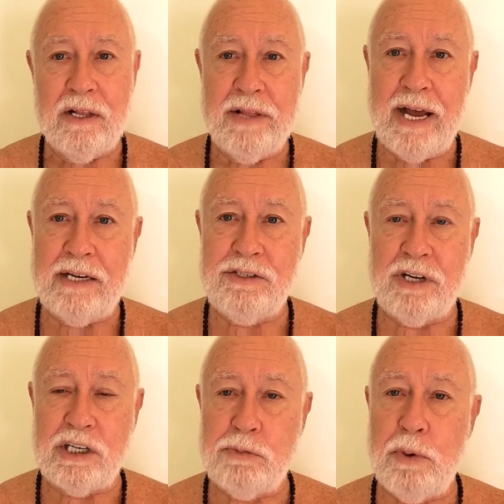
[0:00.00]
that's
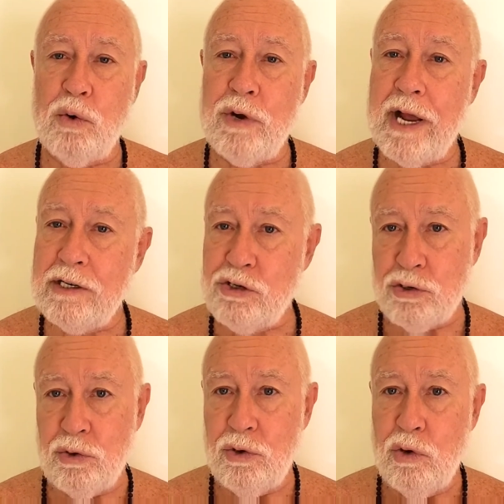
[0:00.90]

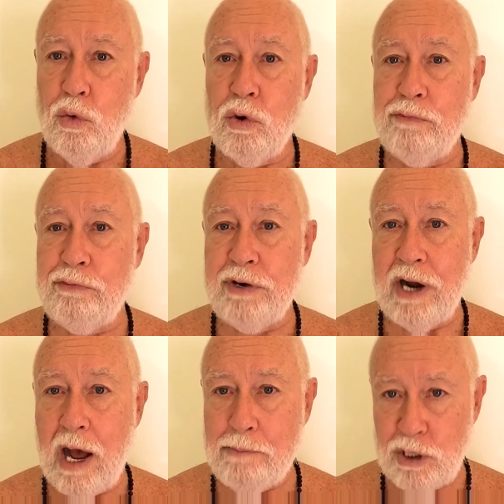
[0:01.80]
experiential or
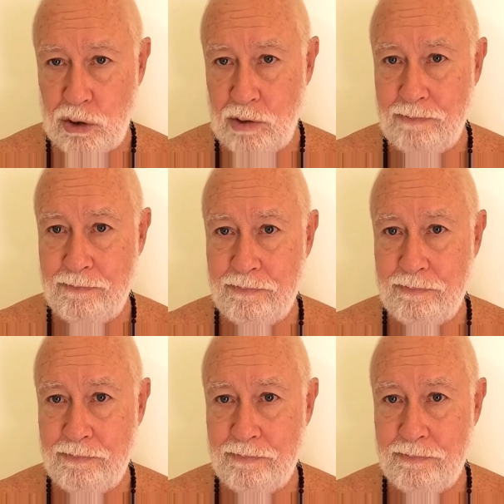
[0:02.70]
phenomenal,